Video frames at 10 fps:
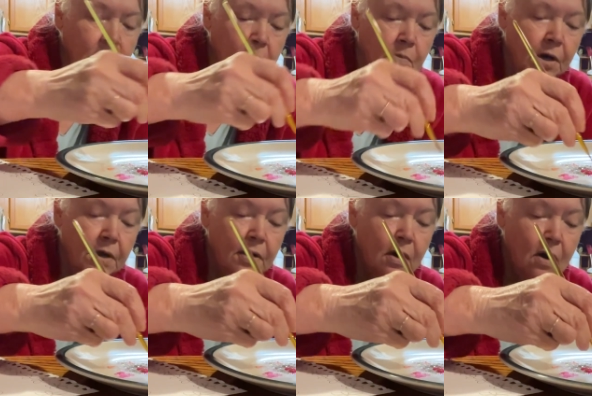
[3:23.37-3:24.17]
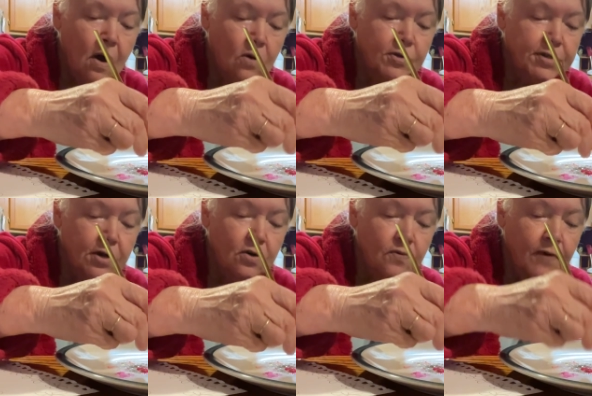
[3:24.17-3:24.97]
But
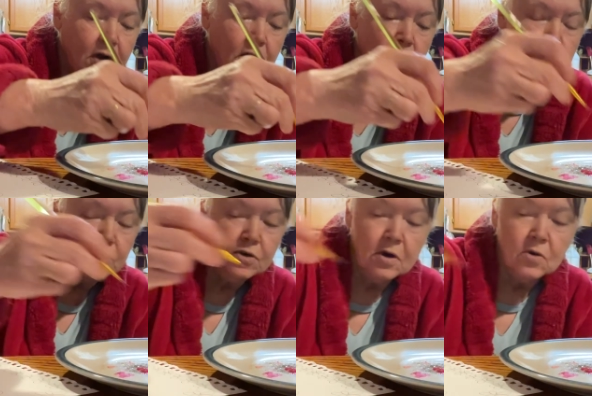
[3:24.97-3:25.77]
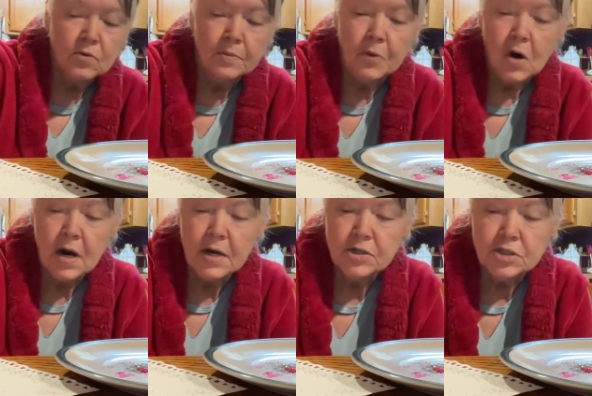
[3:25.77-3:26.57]
also, folks,
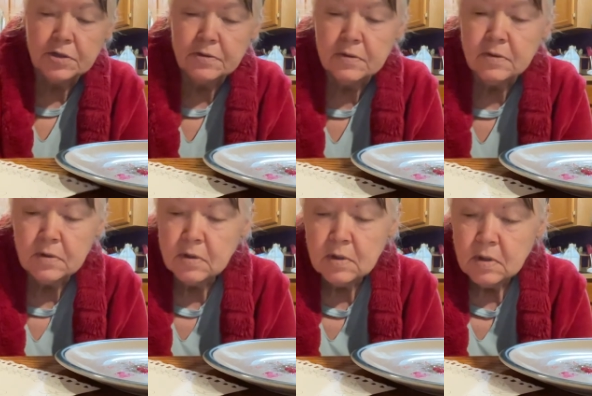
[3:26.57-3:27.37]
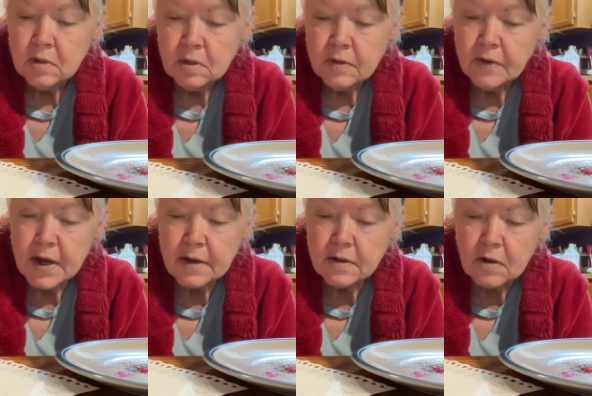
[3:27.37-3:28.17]
depression,
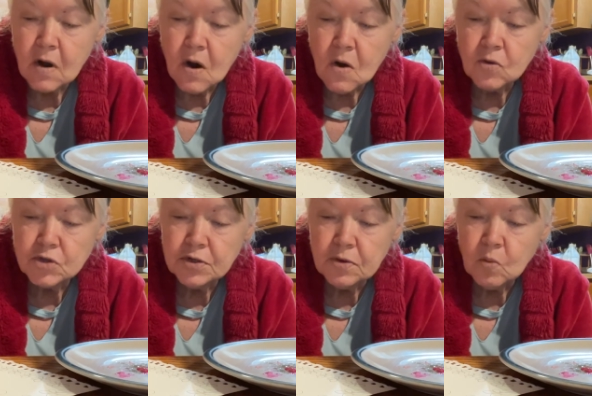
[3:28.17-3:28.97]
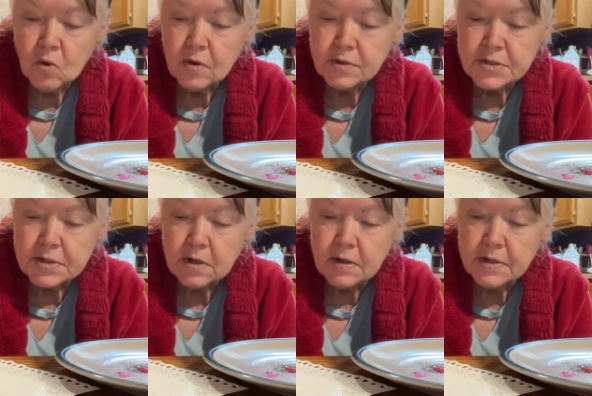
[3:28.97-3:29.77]
that can cause you to want to
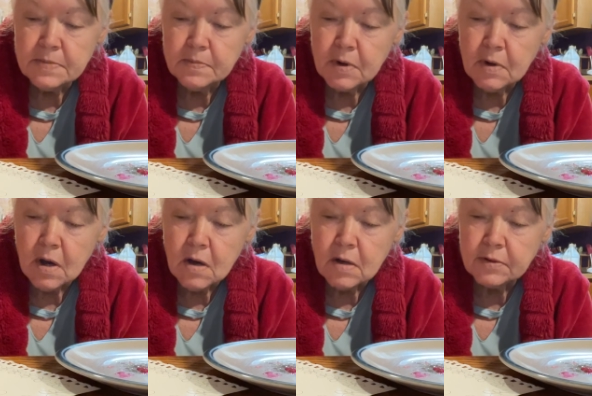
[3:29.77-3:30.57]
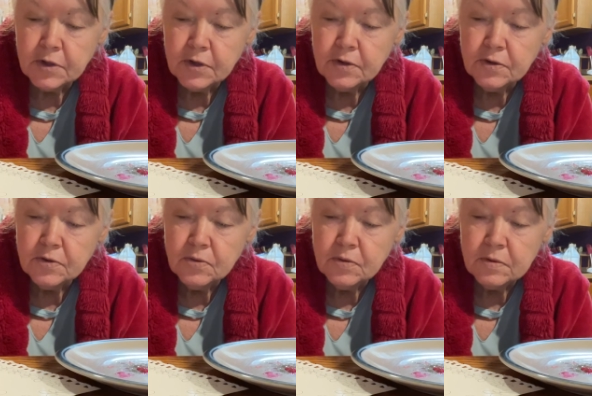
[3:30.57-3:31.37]
sleep a lot
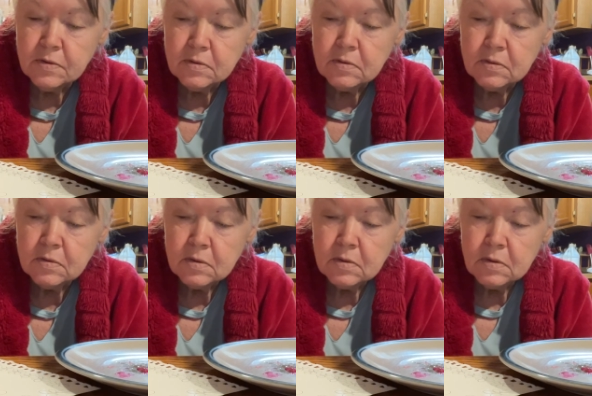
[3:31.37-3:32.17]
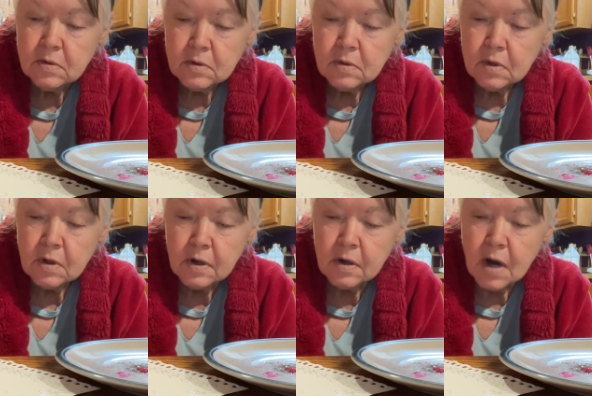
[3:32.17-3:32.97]
too.
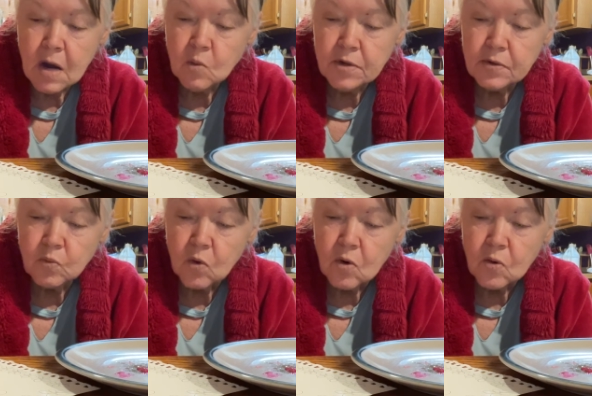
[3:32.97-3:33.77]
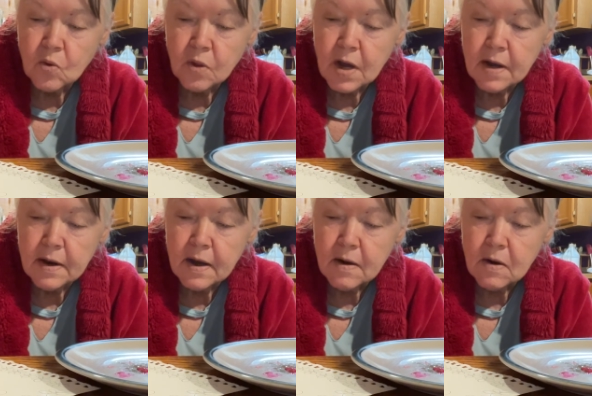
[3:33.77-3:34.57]
I wouldn't rule that
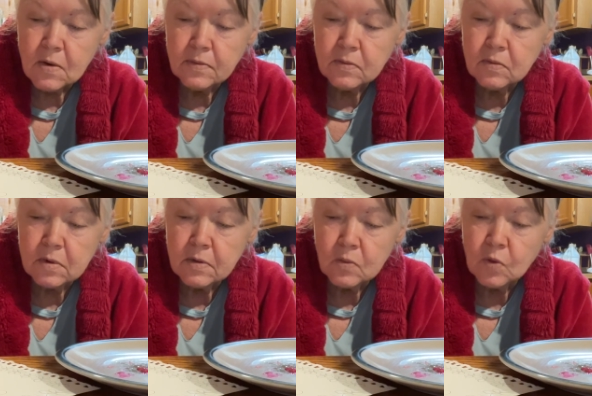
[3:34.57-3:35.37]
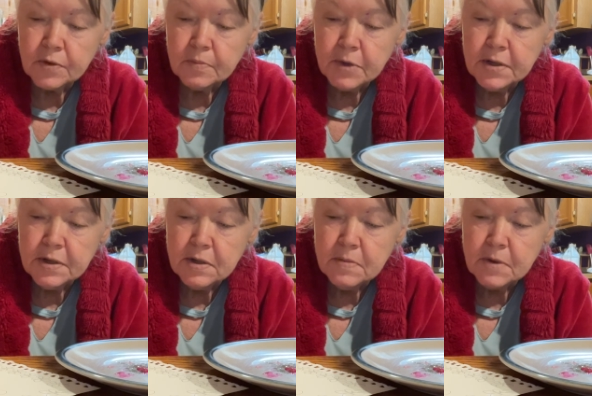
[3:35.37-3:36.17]
out with
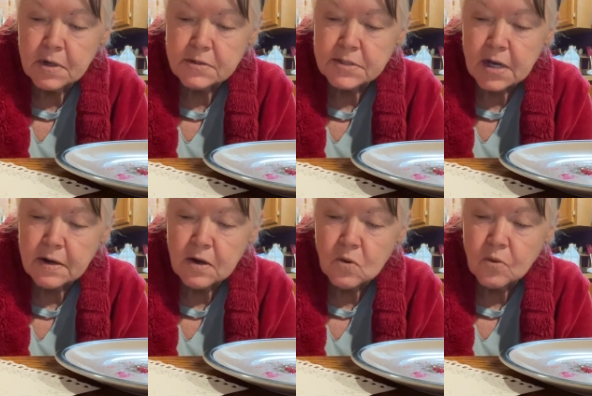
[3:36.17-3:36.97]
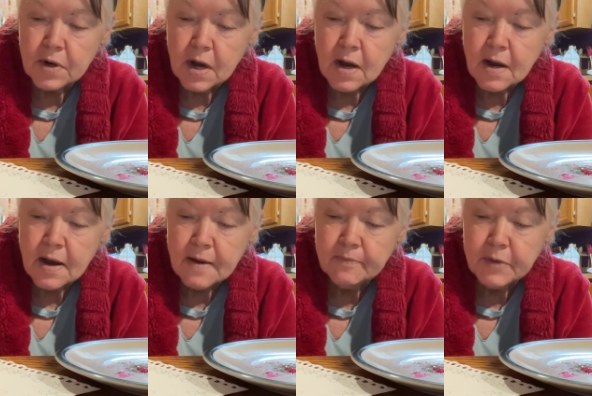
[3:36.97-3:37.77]
me because I know that I
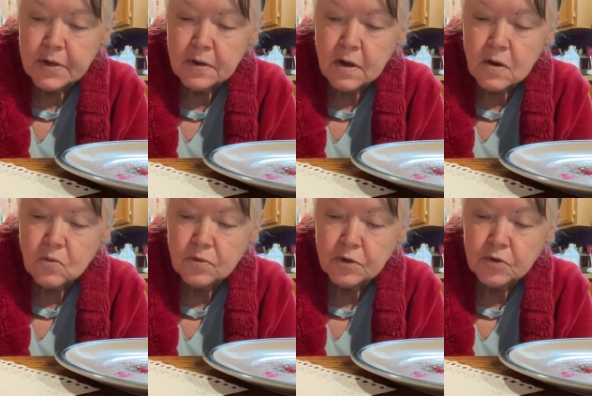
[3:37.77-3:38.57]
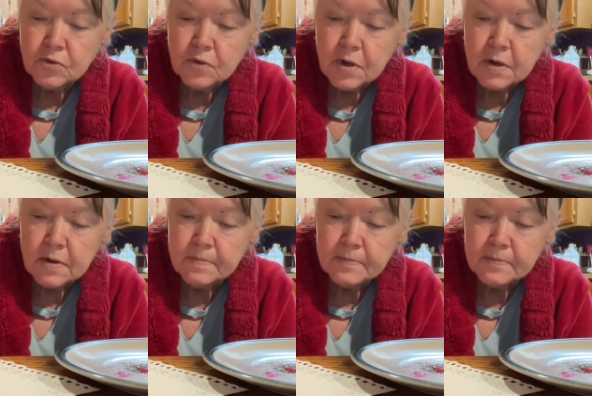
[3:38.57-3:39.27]
have been known to